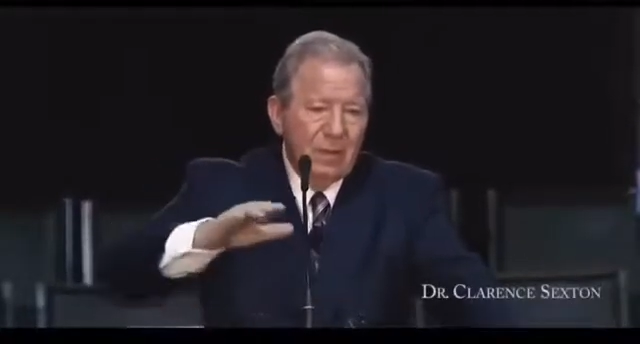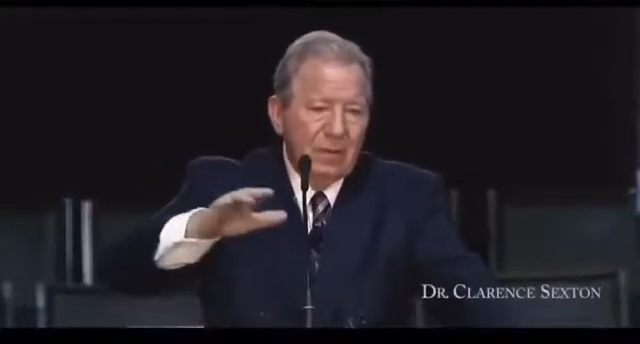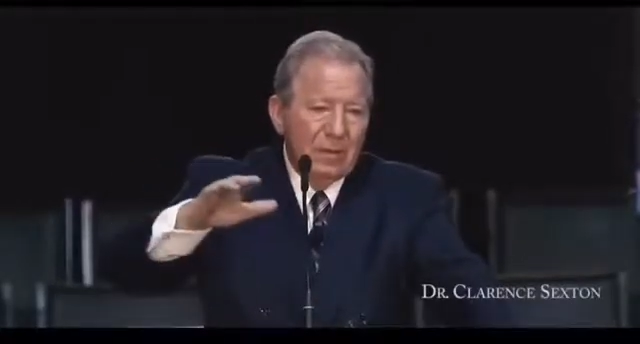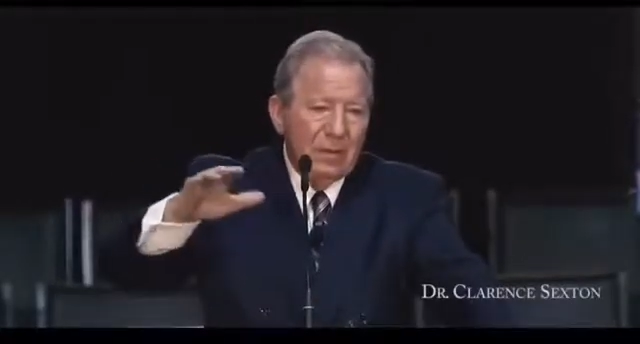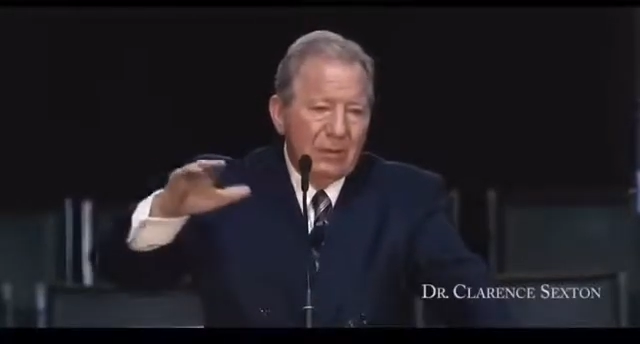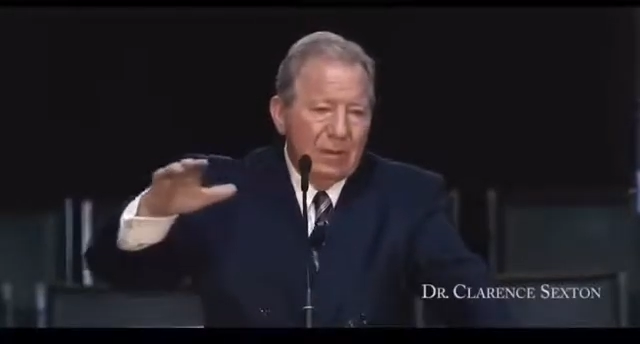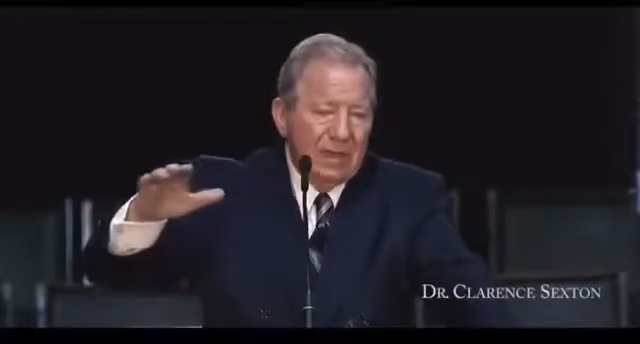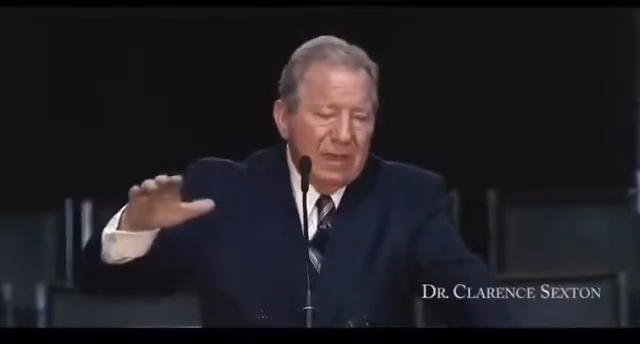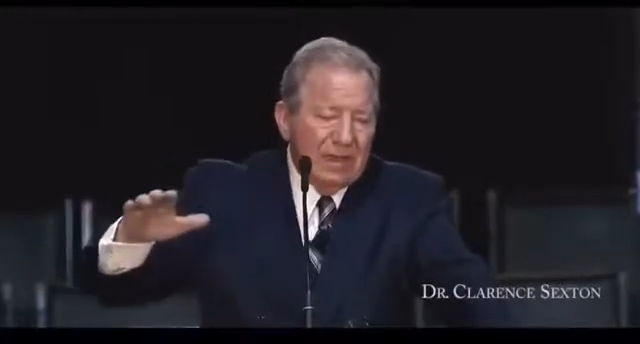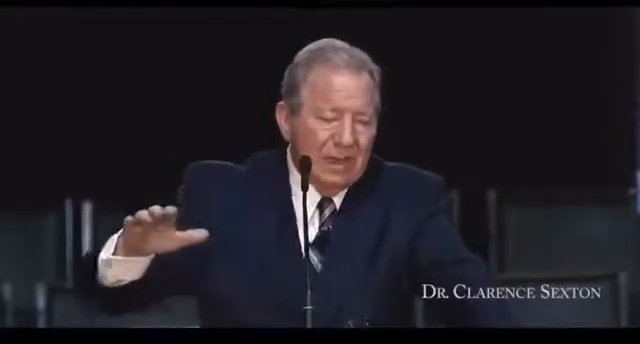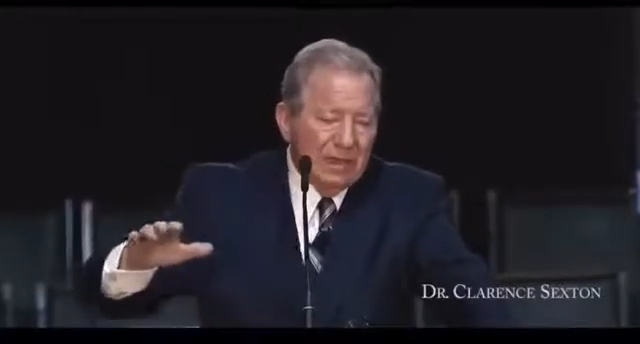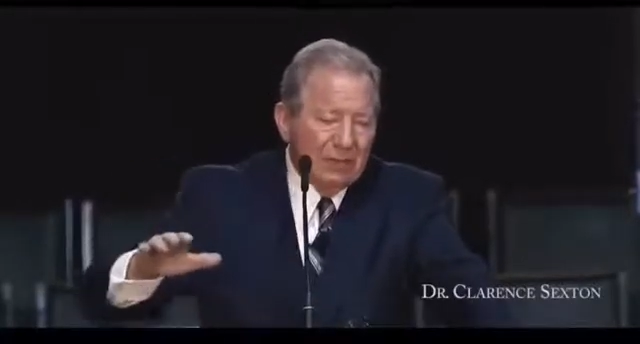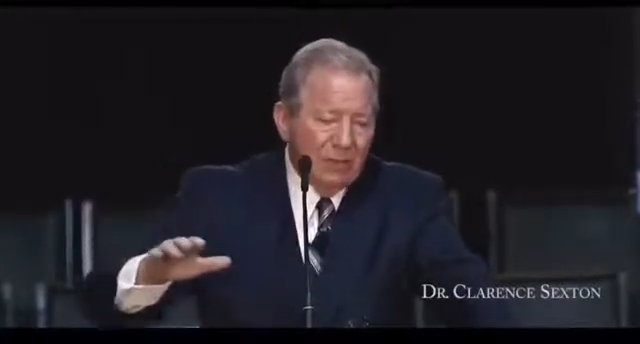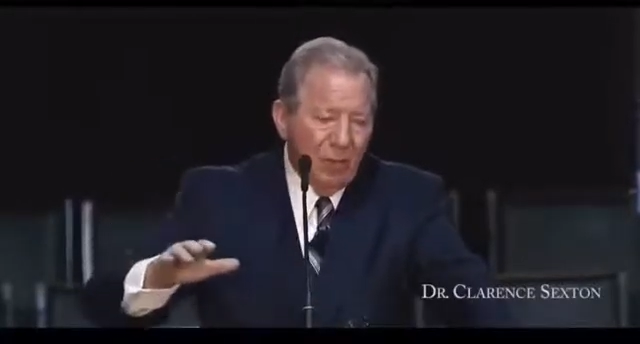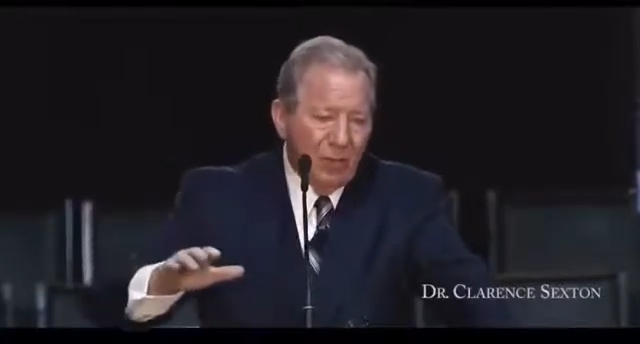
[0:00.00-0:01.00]
the
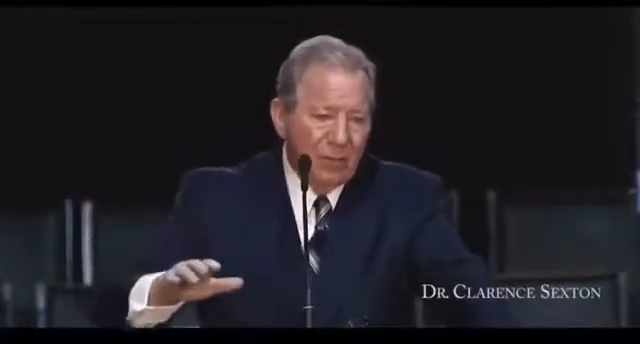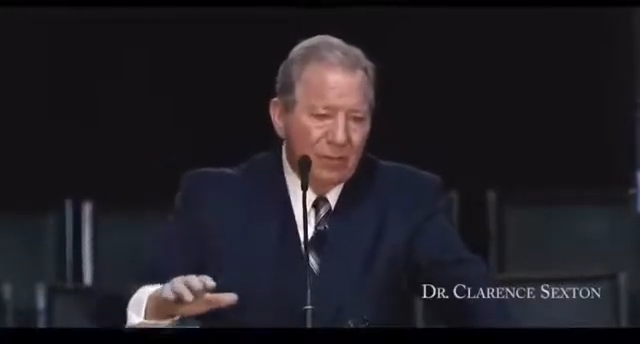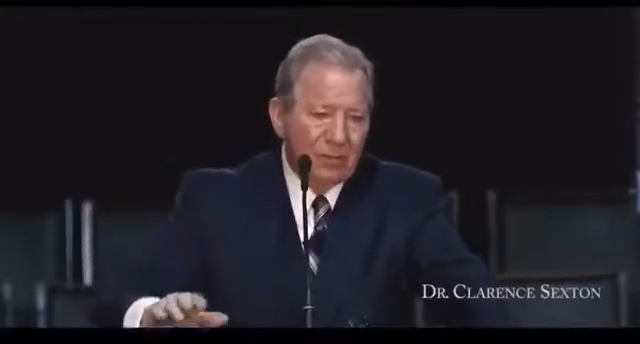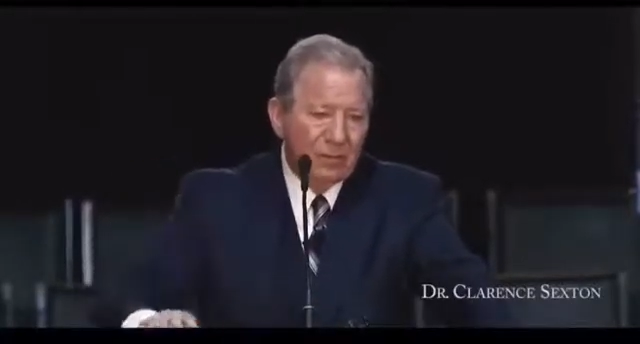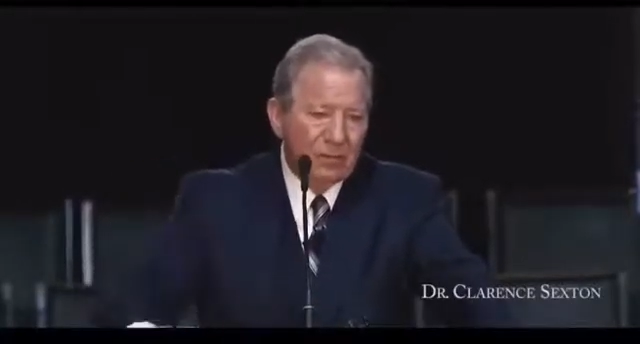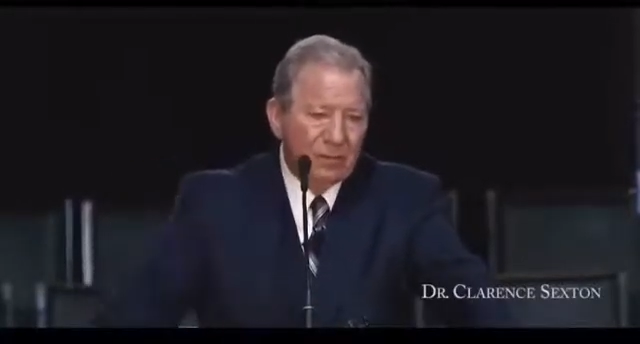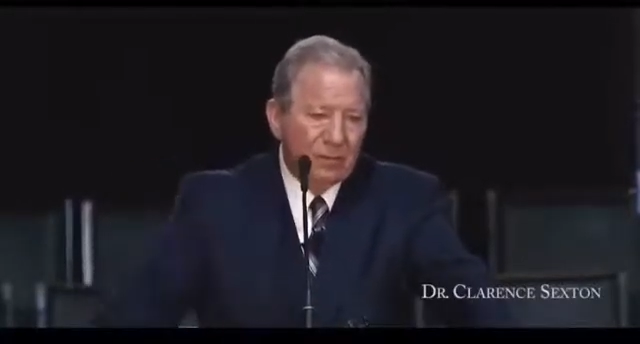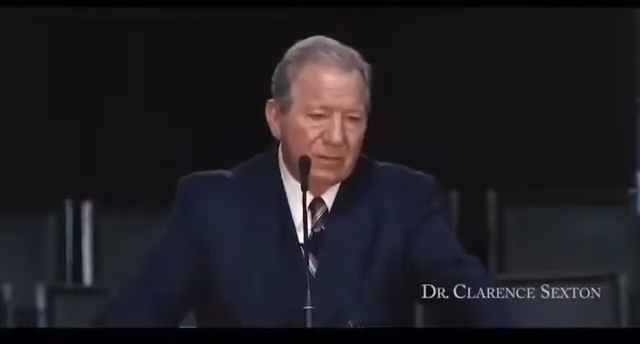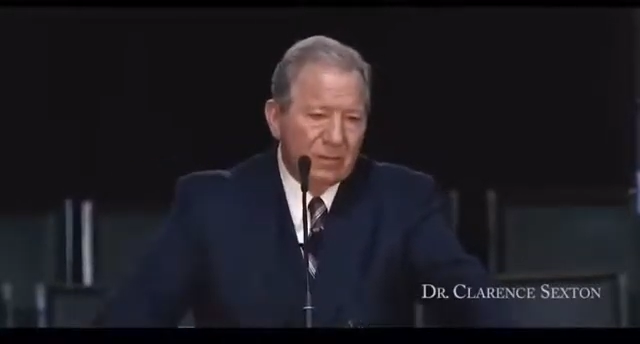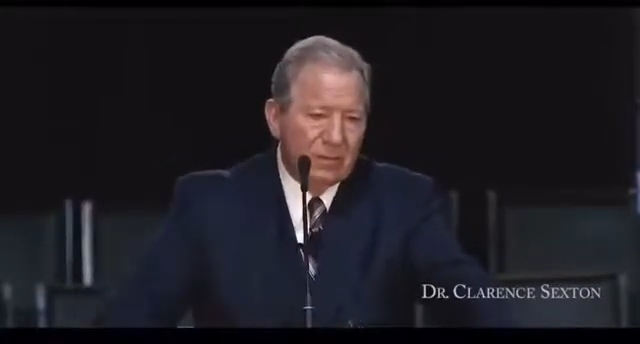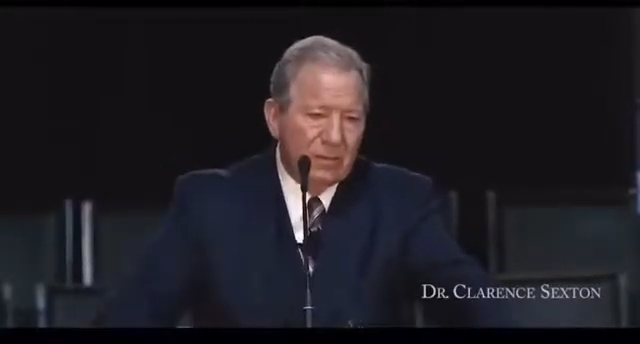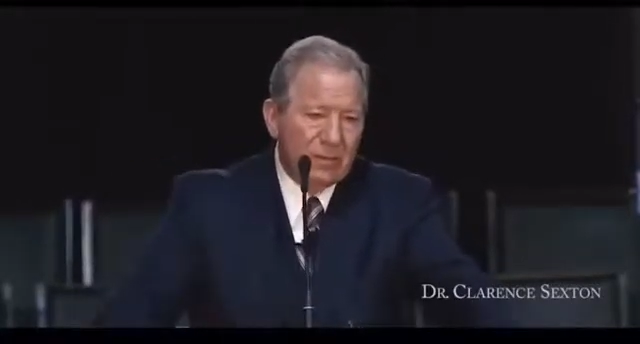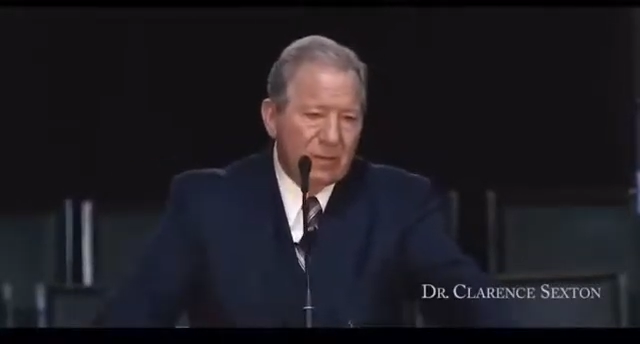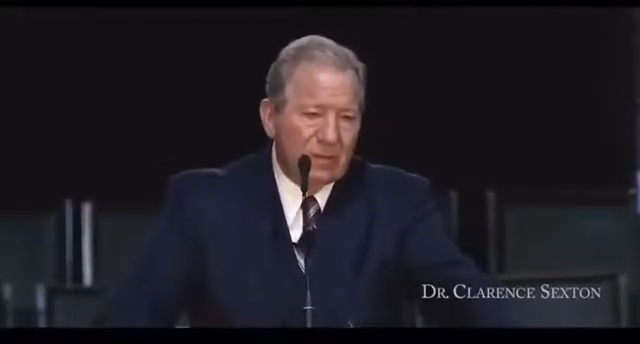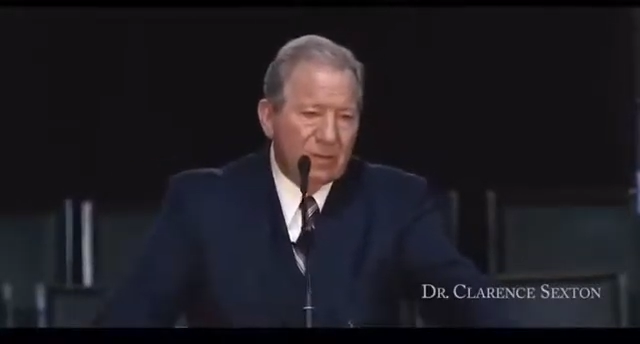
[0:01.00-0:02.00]
pleading for it
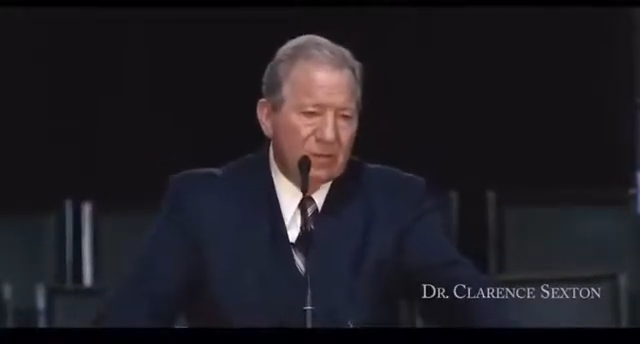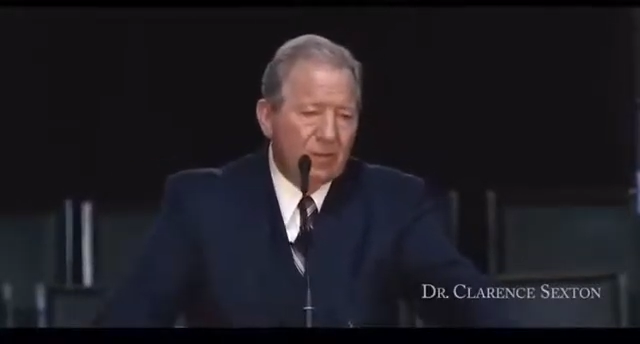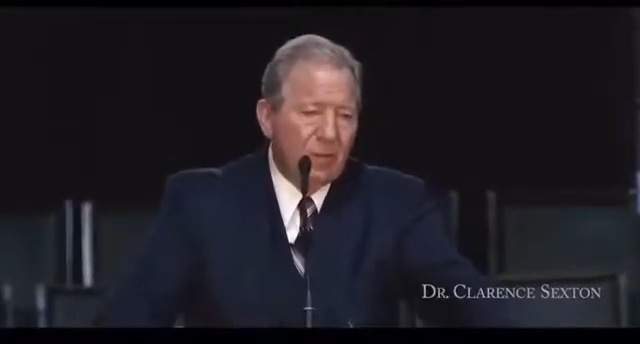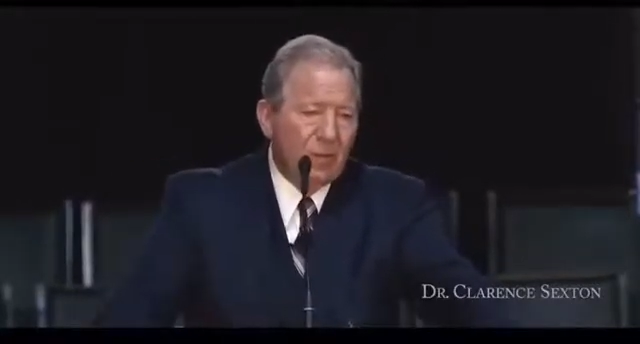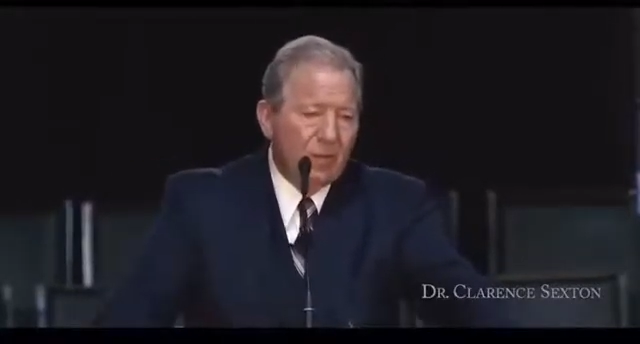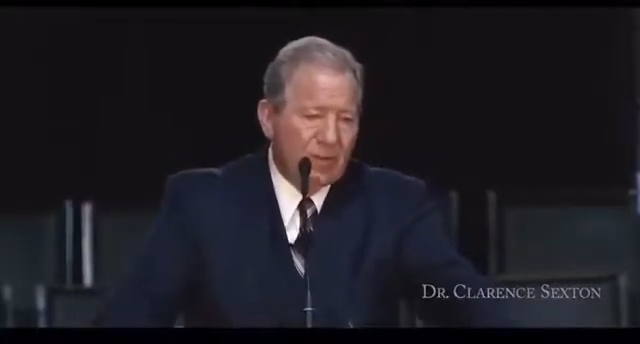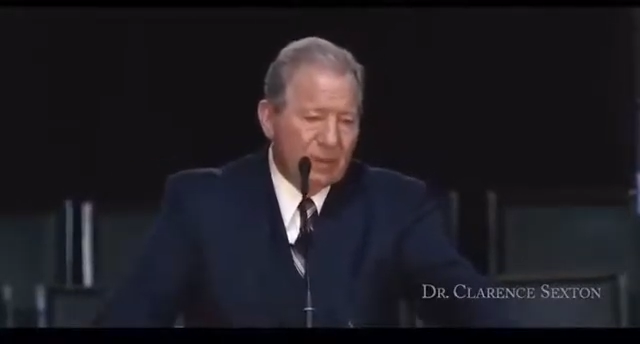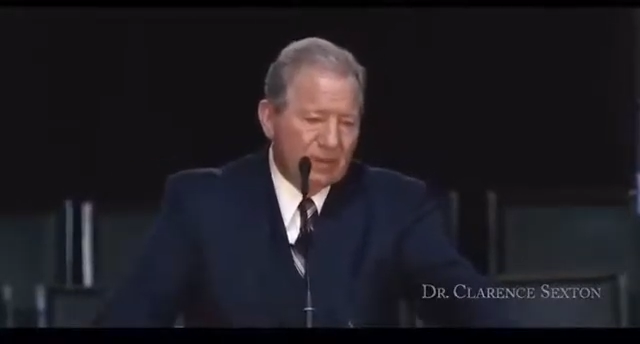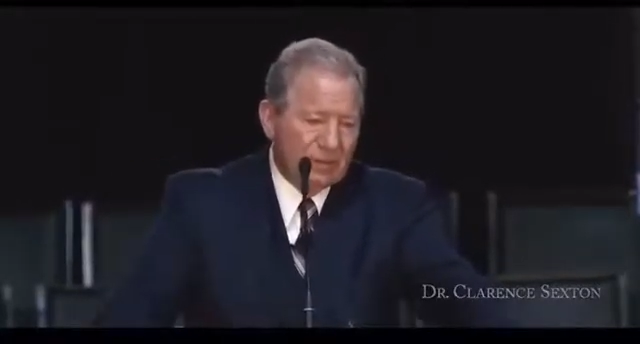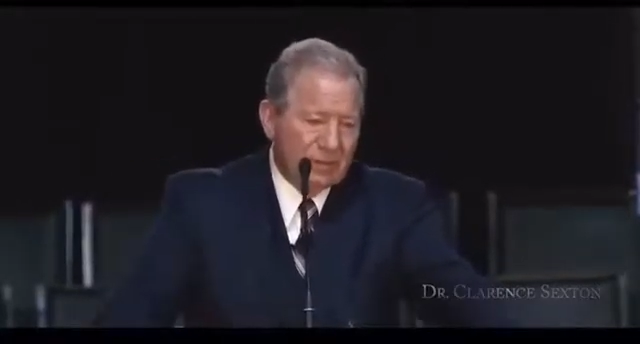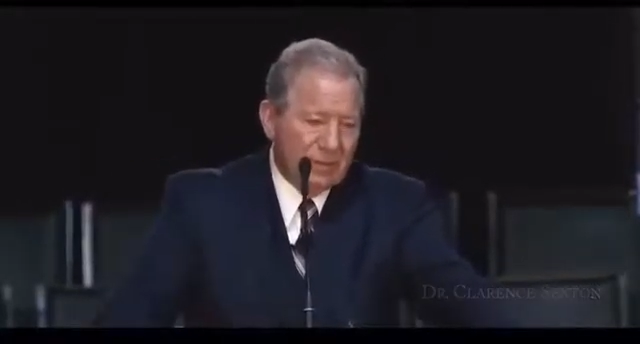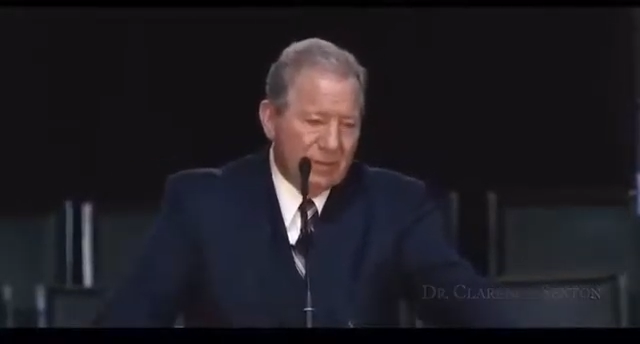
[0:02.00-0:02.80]
into the 40s.